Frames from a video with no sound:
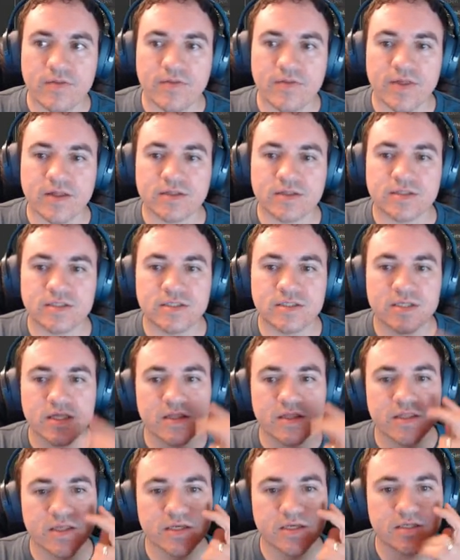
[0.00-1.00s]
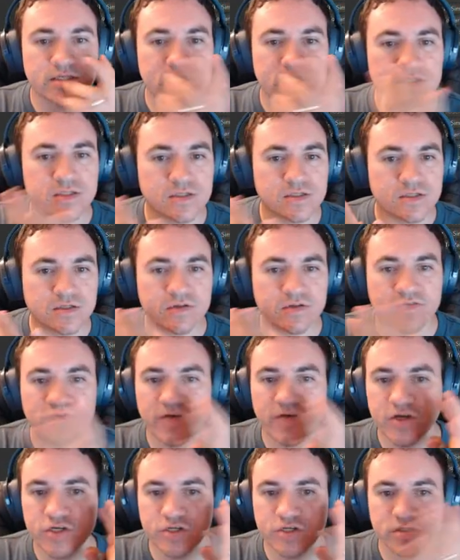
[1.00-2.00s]
That's this
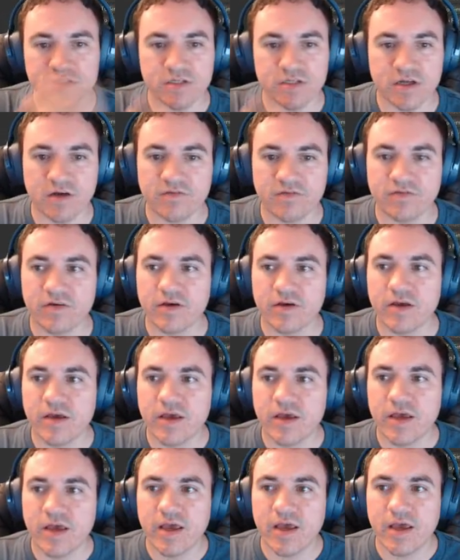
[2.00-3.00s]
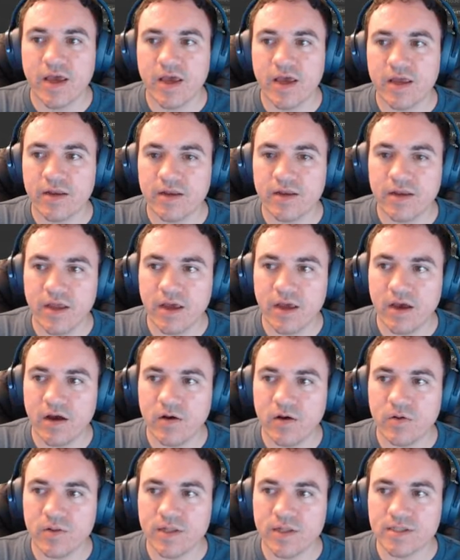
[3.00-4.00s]
facial stuff. And
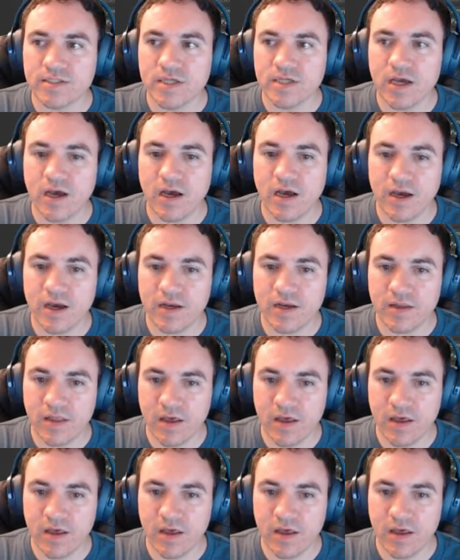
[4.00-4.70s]
now let's hide